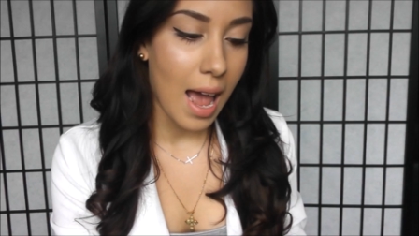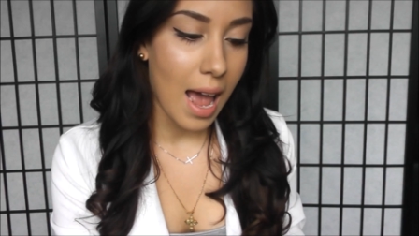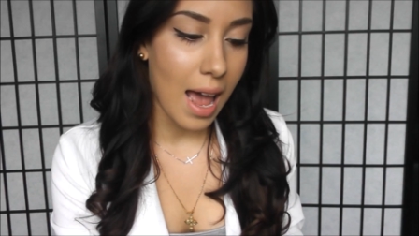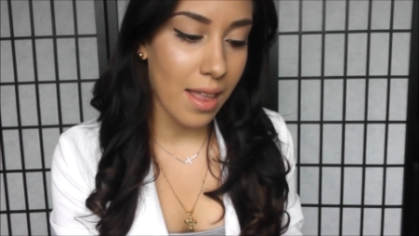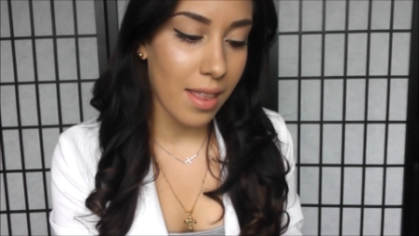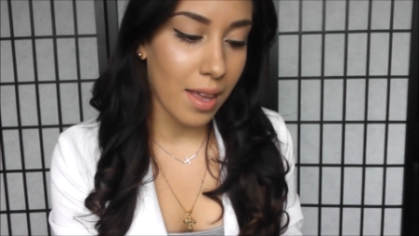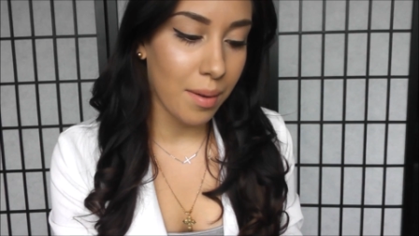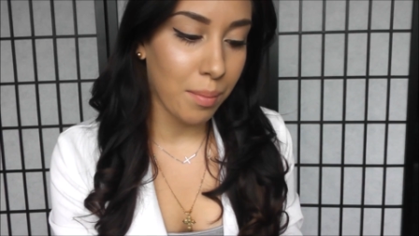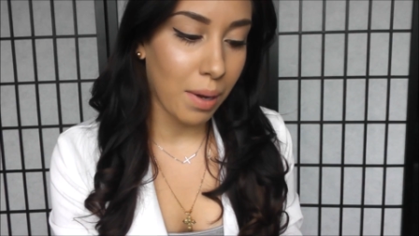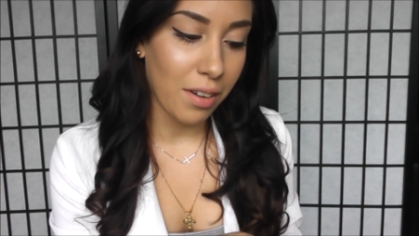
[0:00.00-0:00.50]

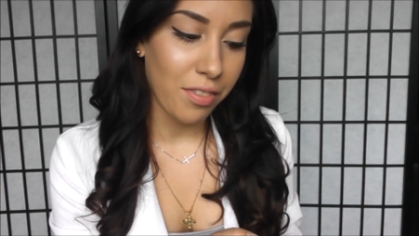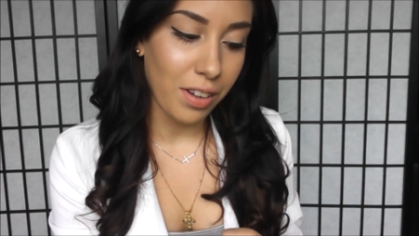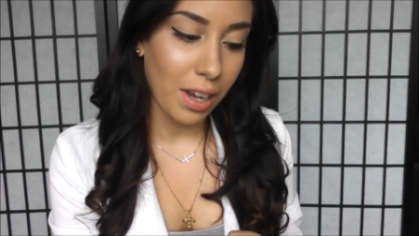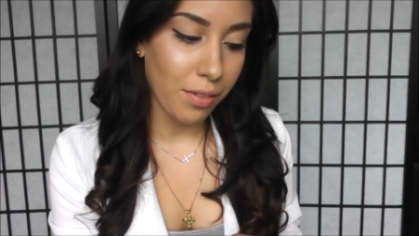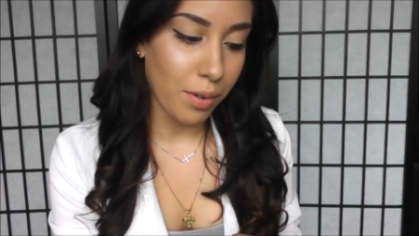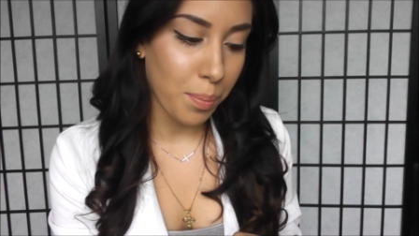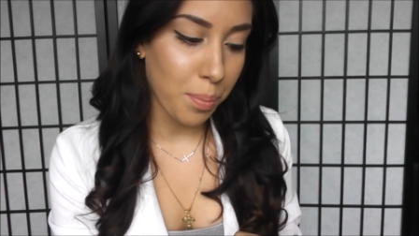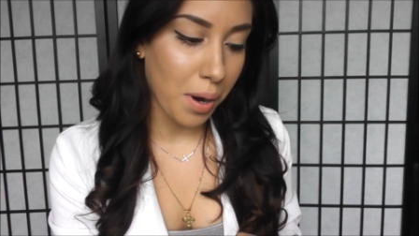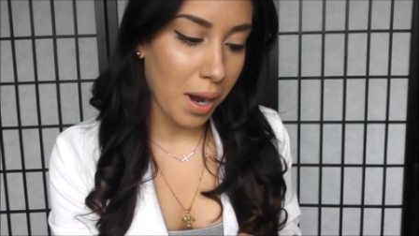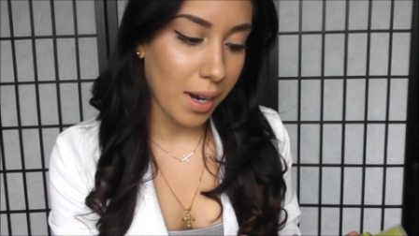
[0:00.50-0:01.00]
And then my
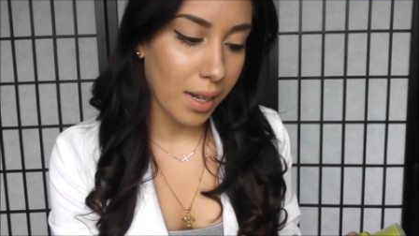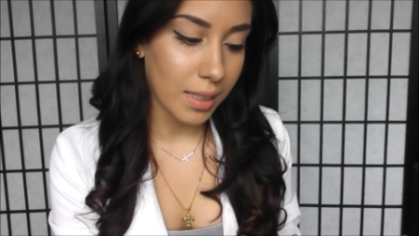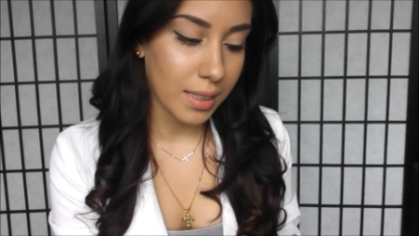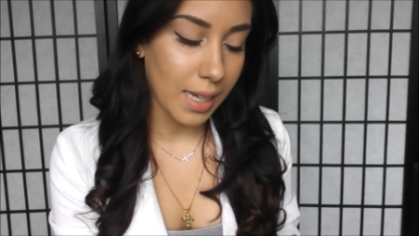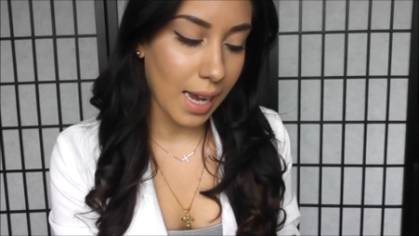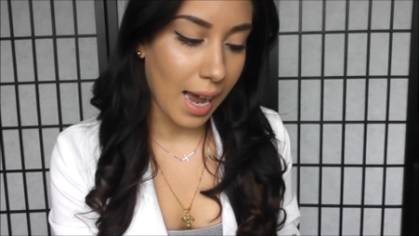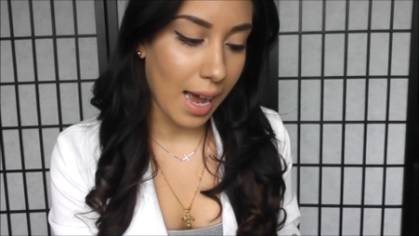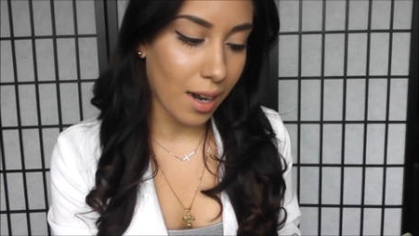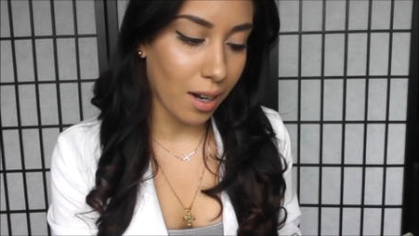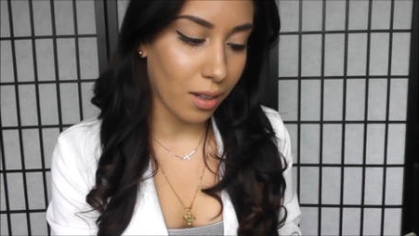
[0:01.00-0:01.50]
favorite product
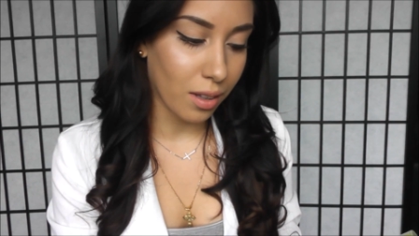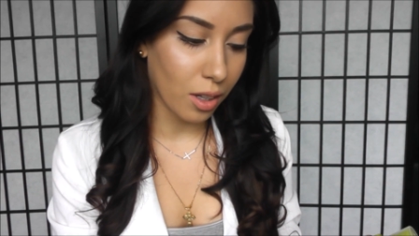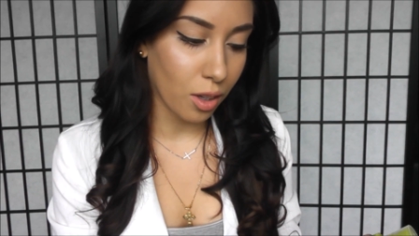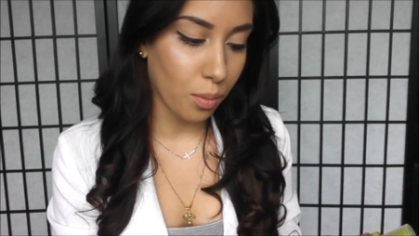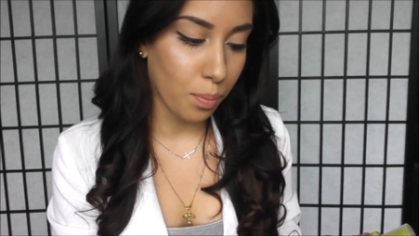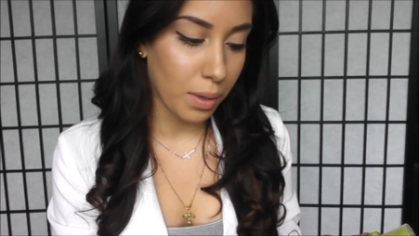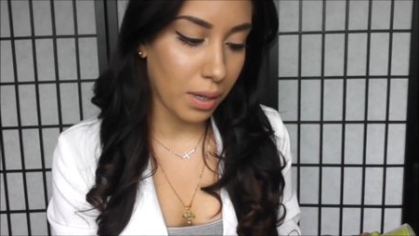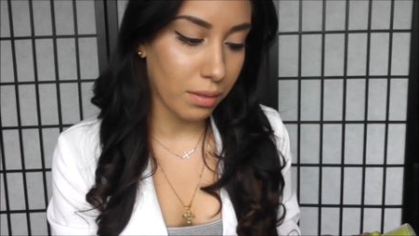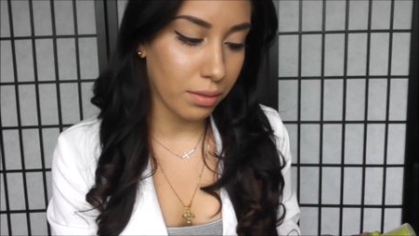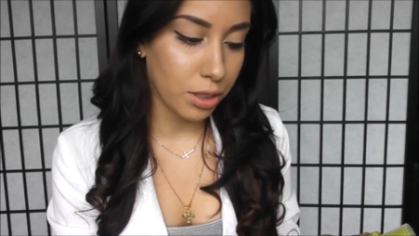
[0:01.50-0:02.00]
to add a
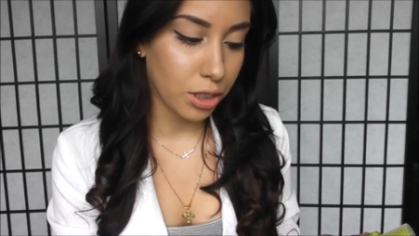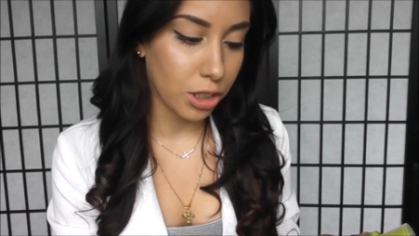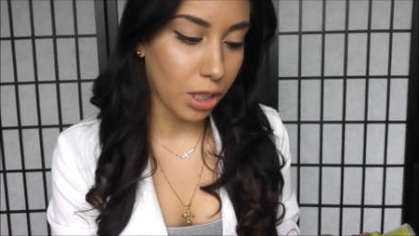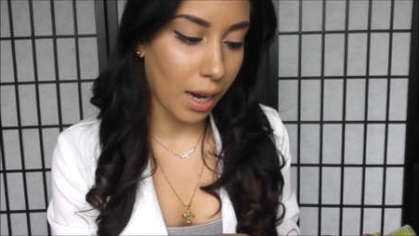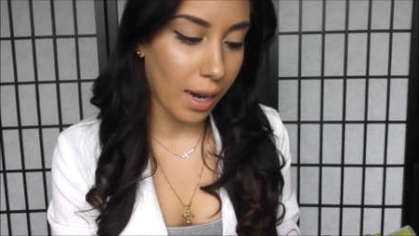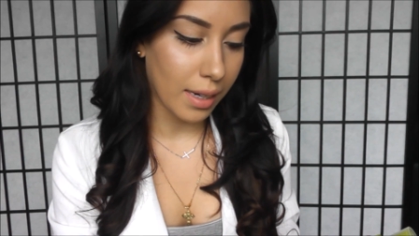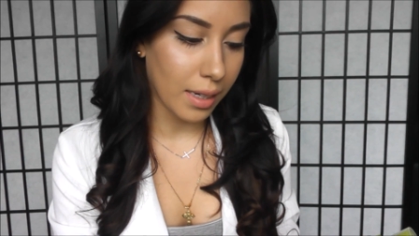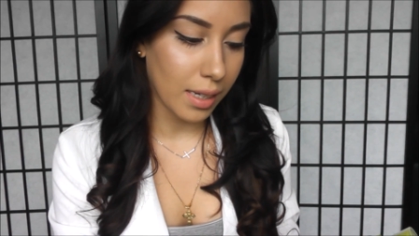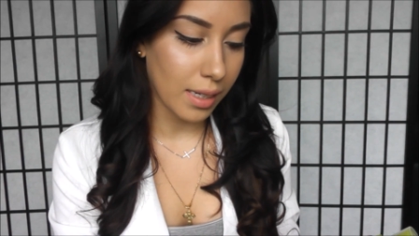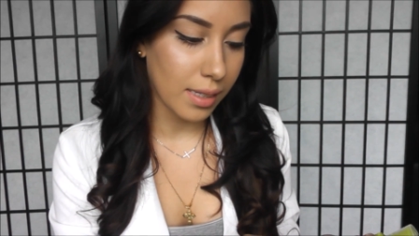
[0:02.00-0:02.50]
little bit of
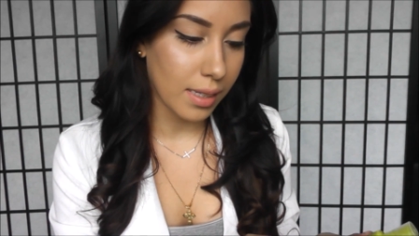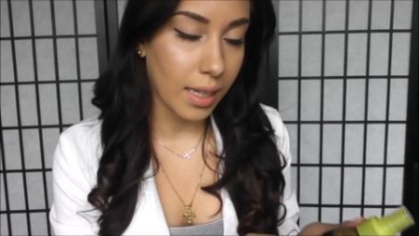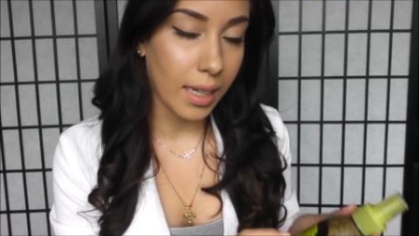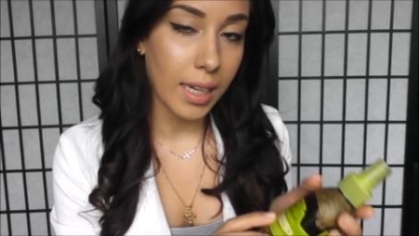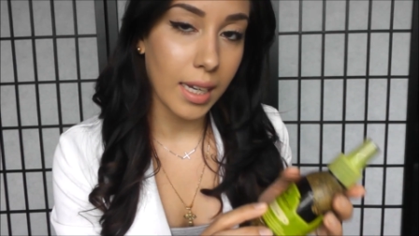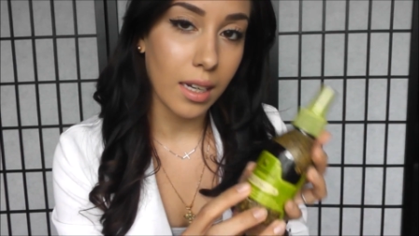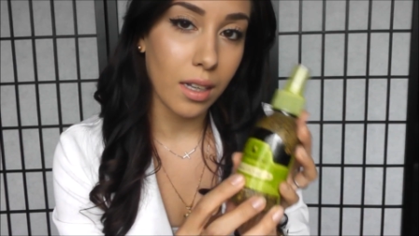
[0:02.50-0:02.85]
shine is the